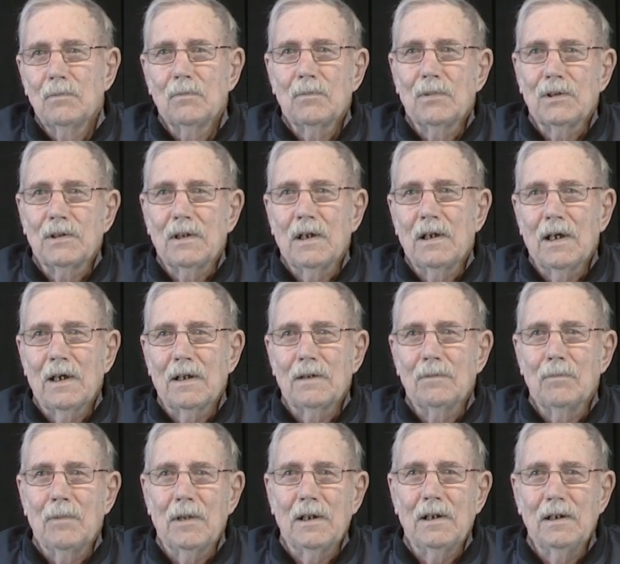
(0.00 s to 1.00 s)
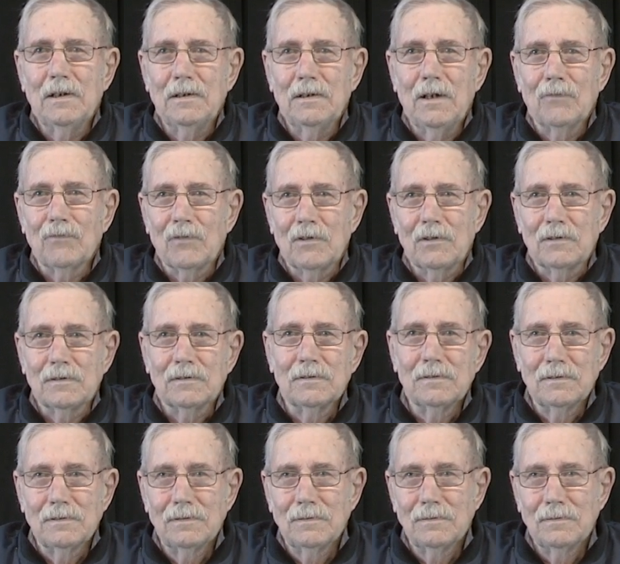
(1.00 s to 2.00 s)
but they had many different
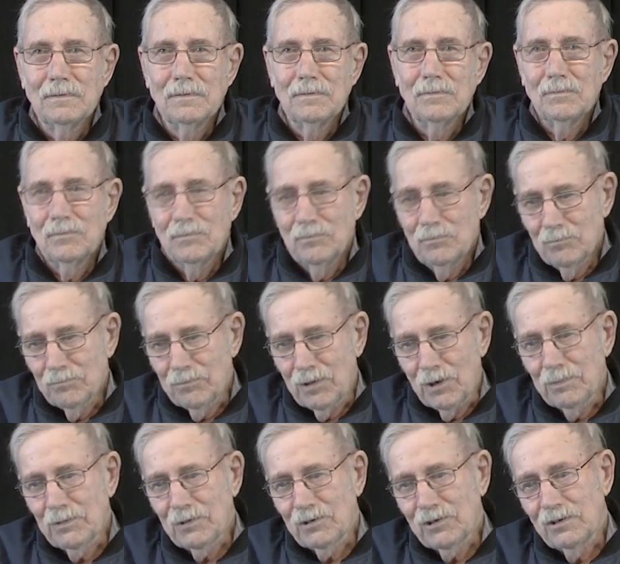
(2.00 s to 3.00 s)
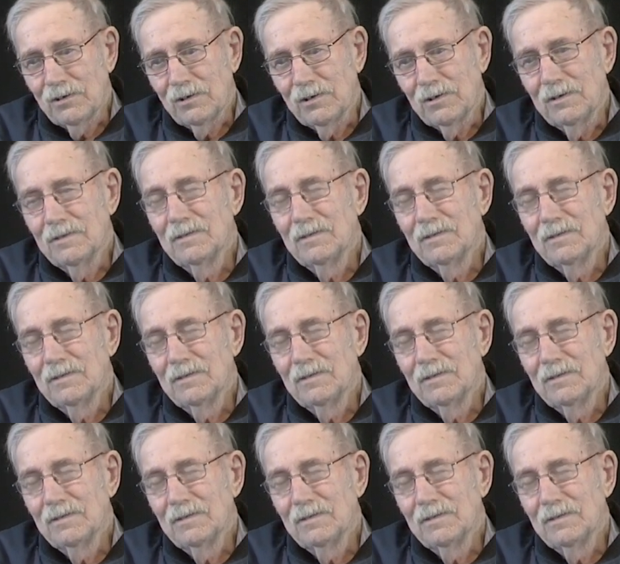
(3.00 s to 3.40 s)
purposes.